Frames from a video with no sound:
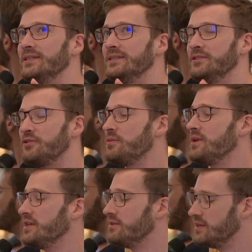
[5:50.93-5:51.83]

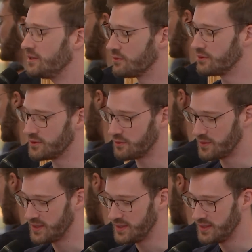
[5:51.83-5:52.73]
normally the network's
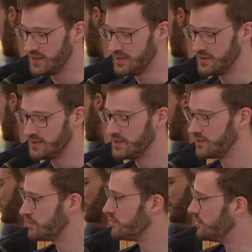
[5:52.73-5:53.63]
already
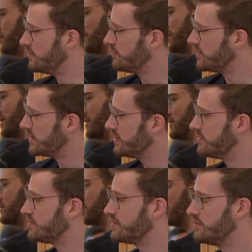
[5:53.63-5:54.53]
secure, right?
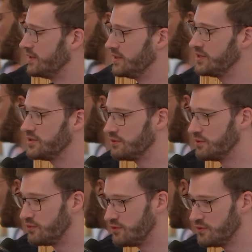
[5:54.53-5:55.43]
There's validation of the
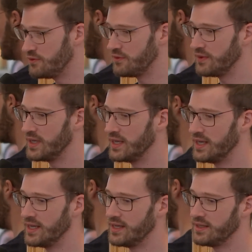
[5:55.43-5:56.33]
proof,
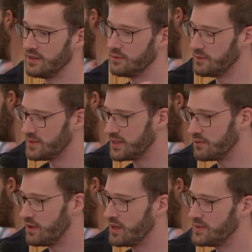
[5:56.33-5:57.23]
and in optimistic
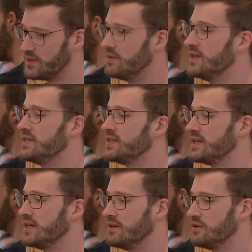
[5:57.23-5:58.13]
rollups there is
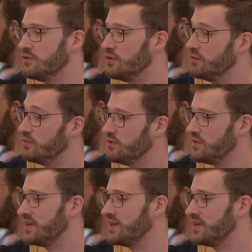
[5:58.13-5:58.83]
fault proofs, at